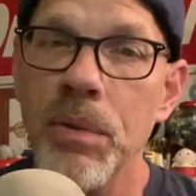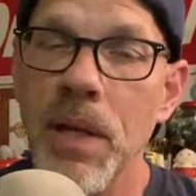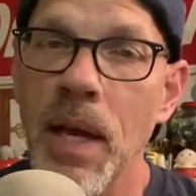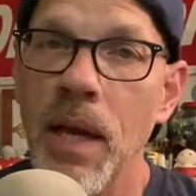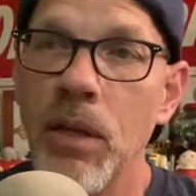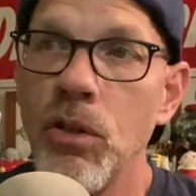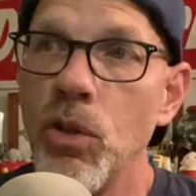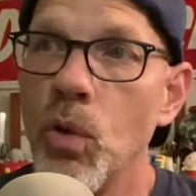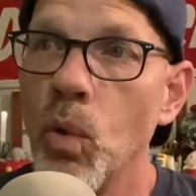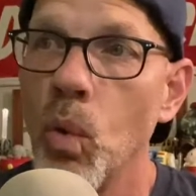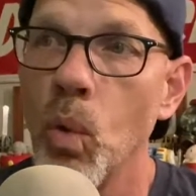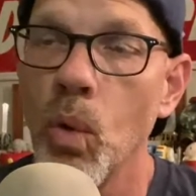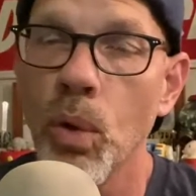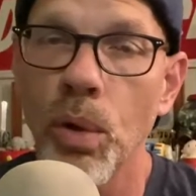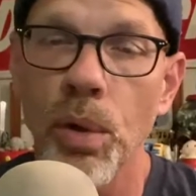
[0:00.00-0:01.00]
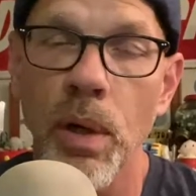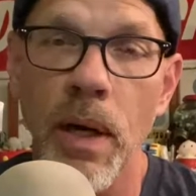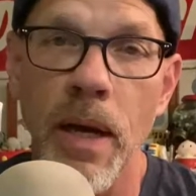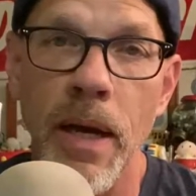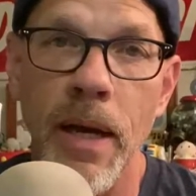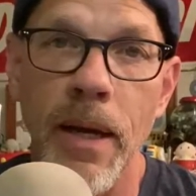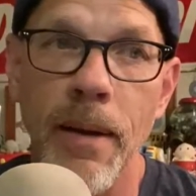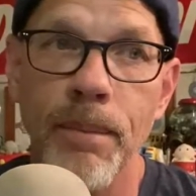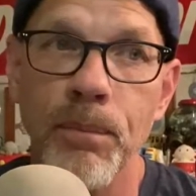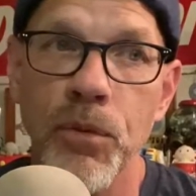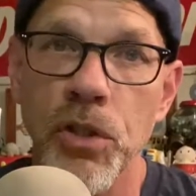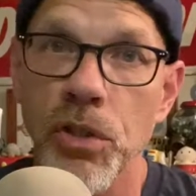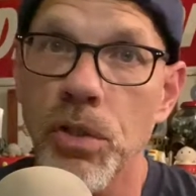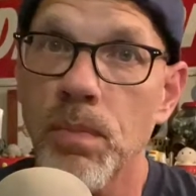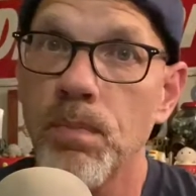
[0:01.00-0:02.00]
and you're uh,
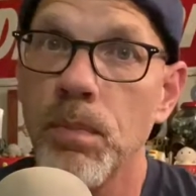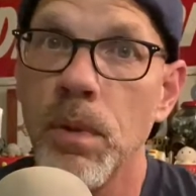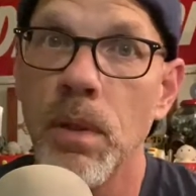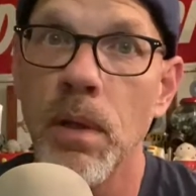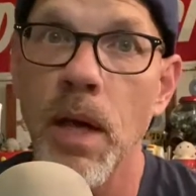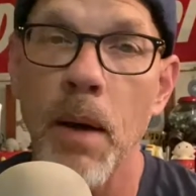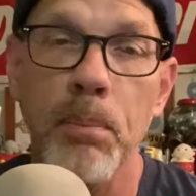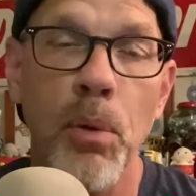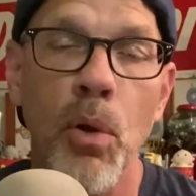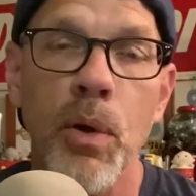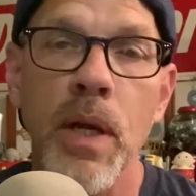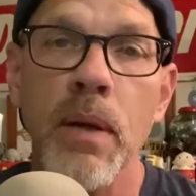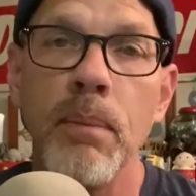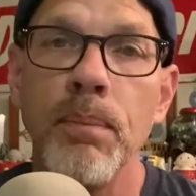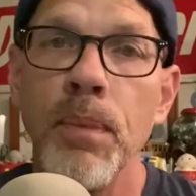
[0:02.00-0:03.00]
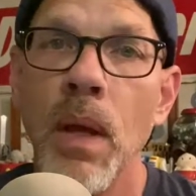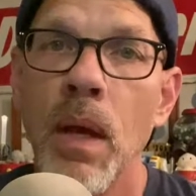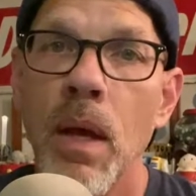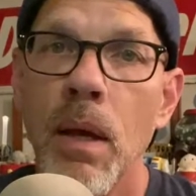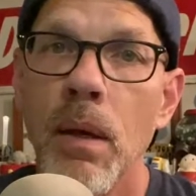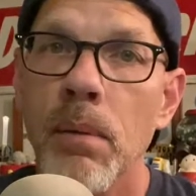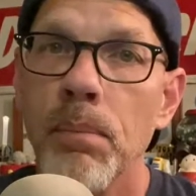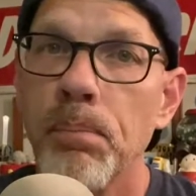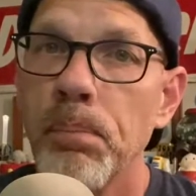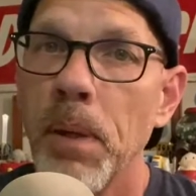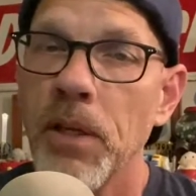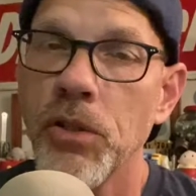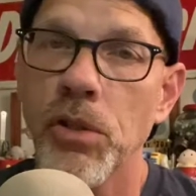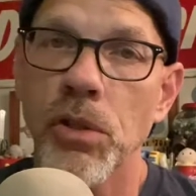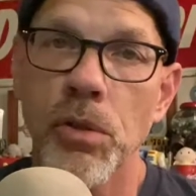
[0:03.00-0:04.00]
just uploading
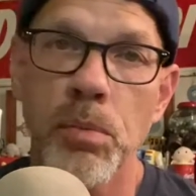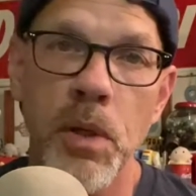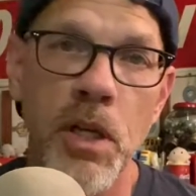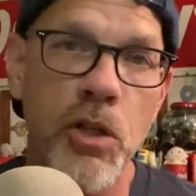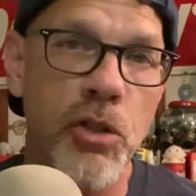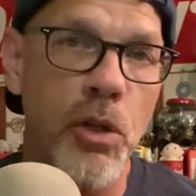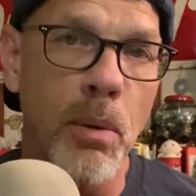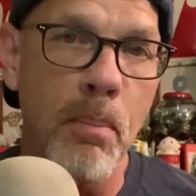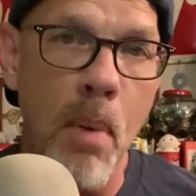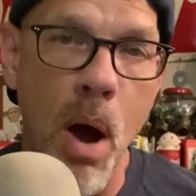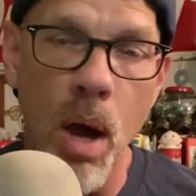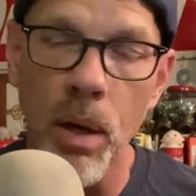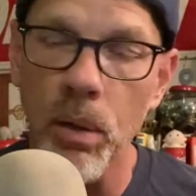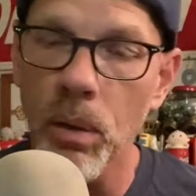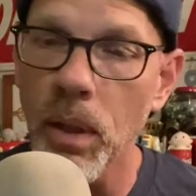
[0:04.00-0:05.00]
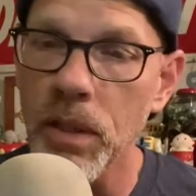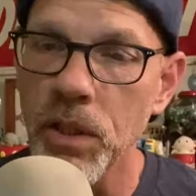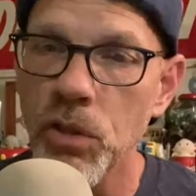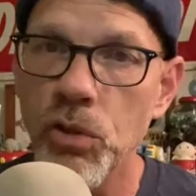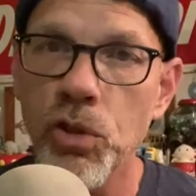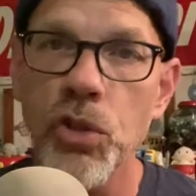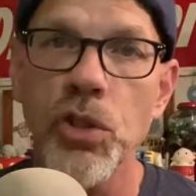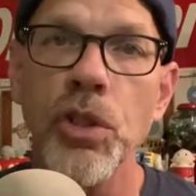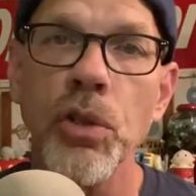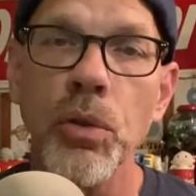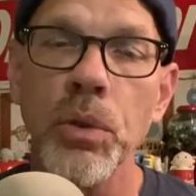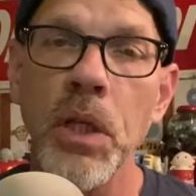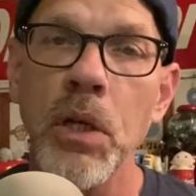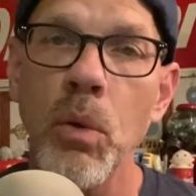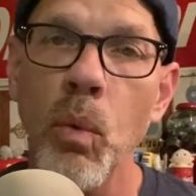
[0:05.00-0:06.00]
pictures because you're a model, you still
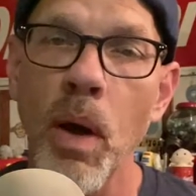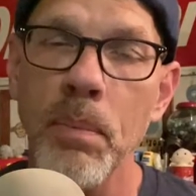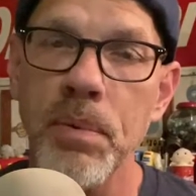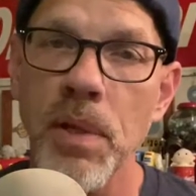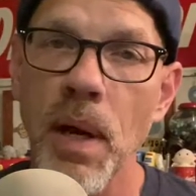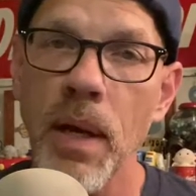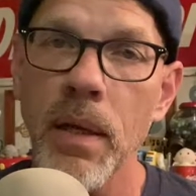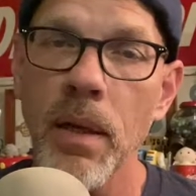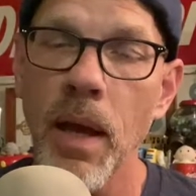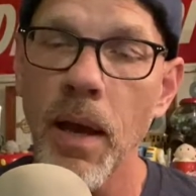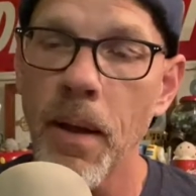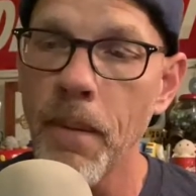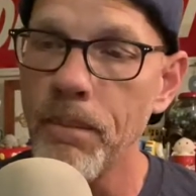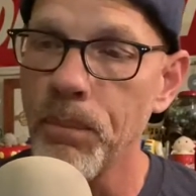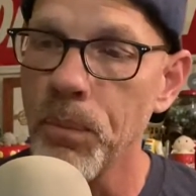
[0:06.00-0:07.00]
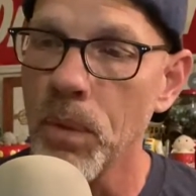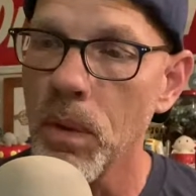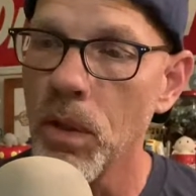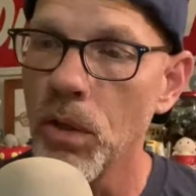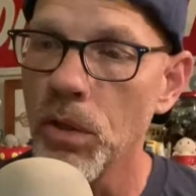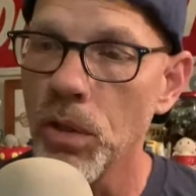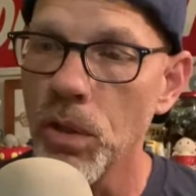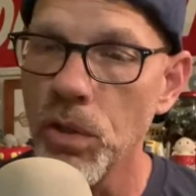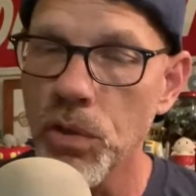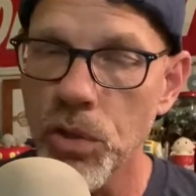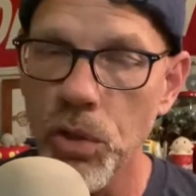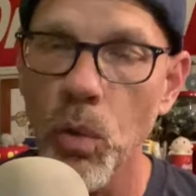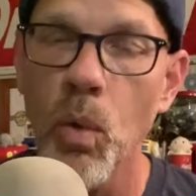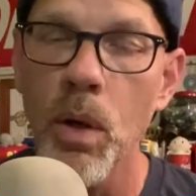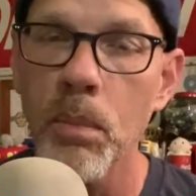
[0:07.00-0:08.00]
need a website. Um, you're you
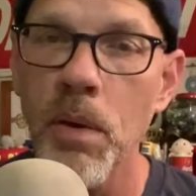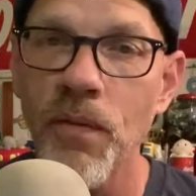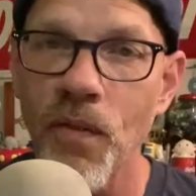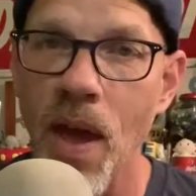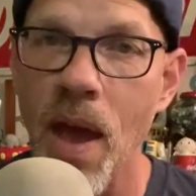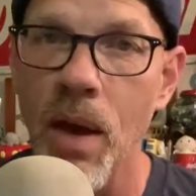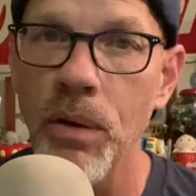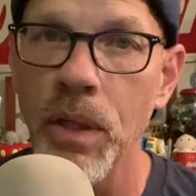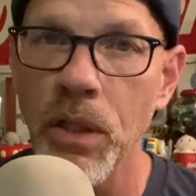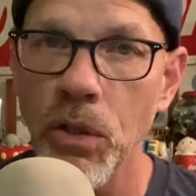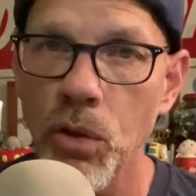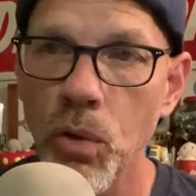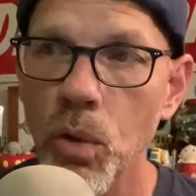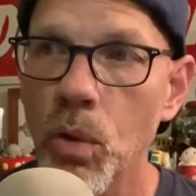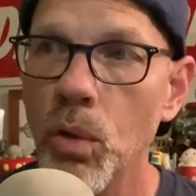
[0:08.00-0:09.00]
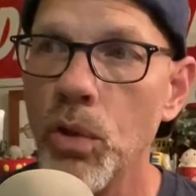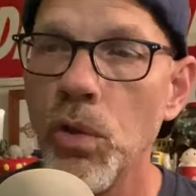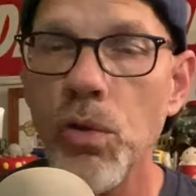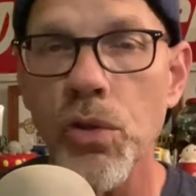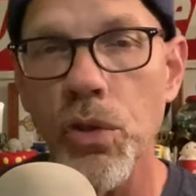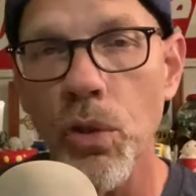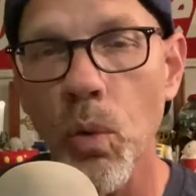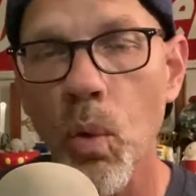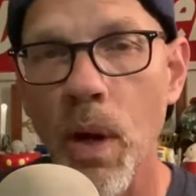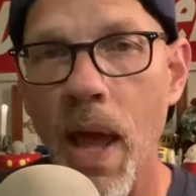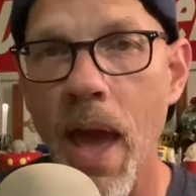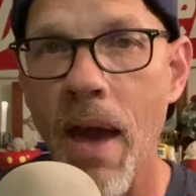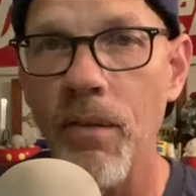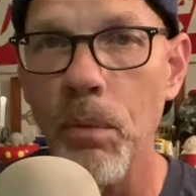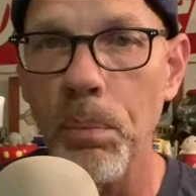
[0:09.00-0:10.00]
still want to be found in Google. You still want to
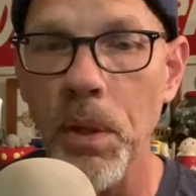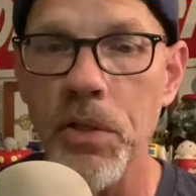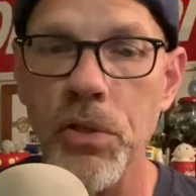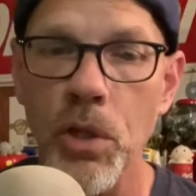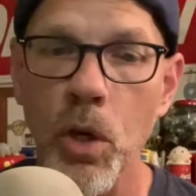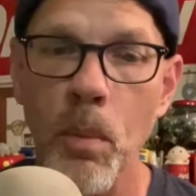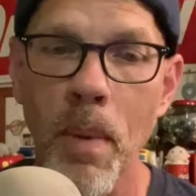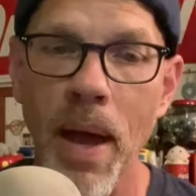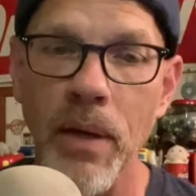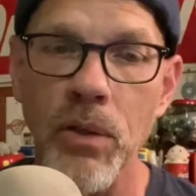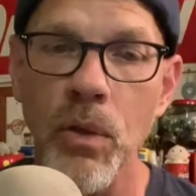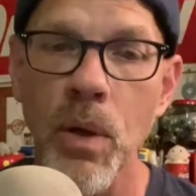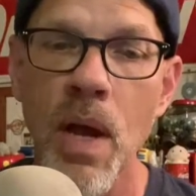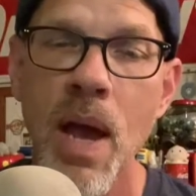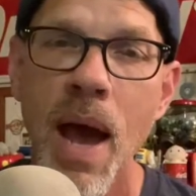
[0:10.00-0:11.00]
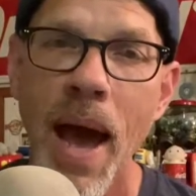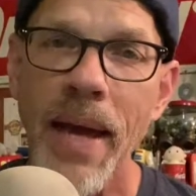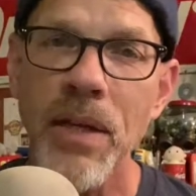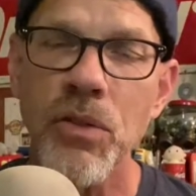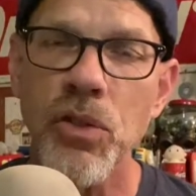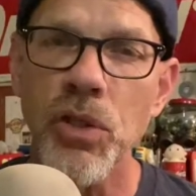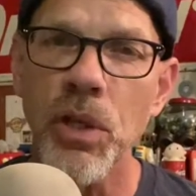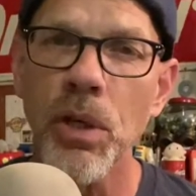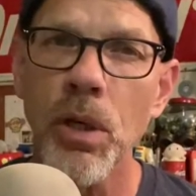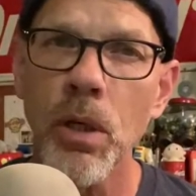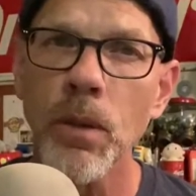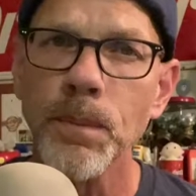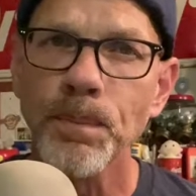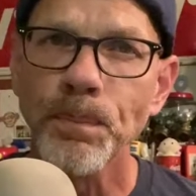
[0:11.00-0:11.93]
have a place to go back to. I consider